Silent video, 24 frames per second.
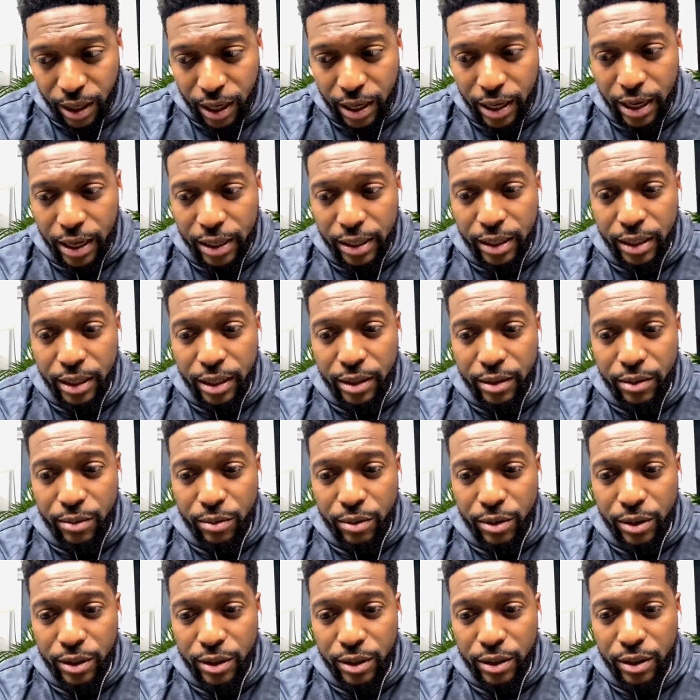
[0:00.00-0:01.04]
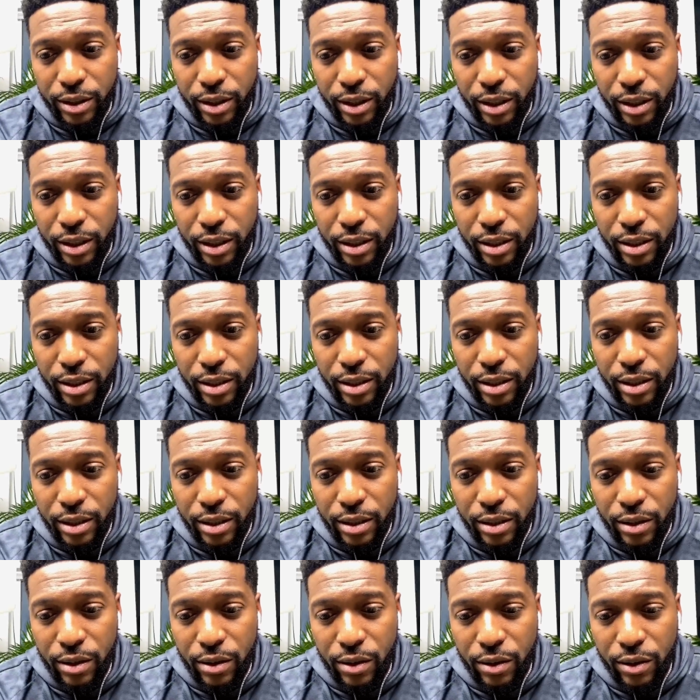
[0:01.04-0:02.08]
that I did was uh,
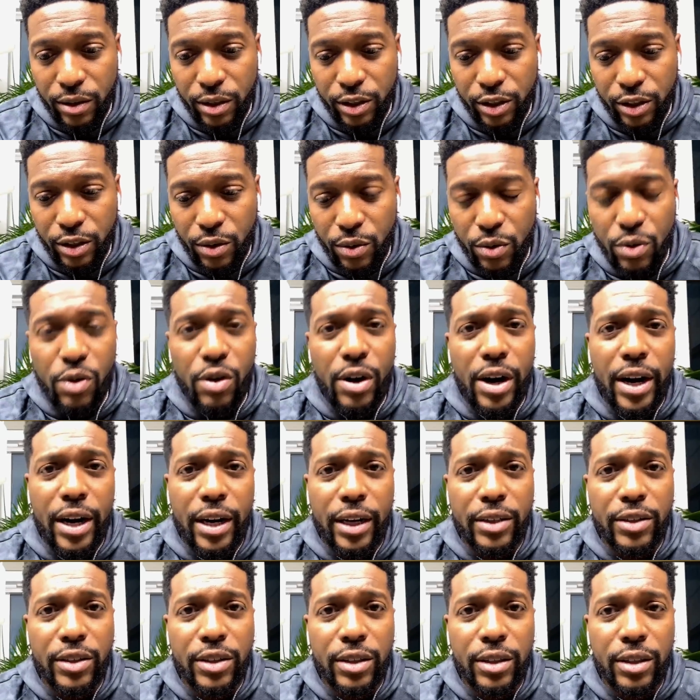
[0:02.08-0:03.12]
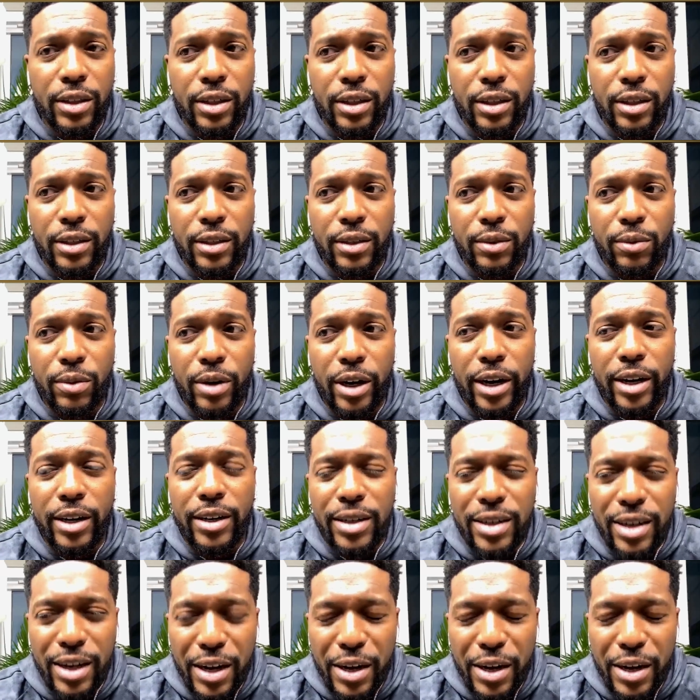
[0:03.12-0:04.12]
on the show Crash. Uh, the mm-hmm.